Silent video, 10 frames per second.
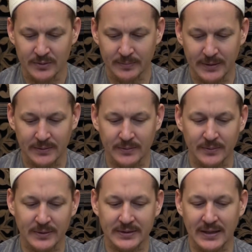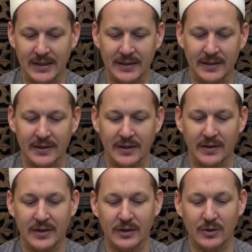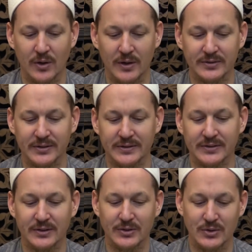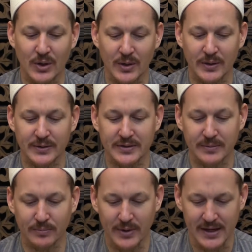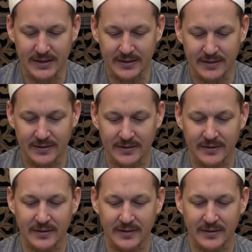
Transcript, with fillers: subhanahu wa ta'ala, that causes dawn to break.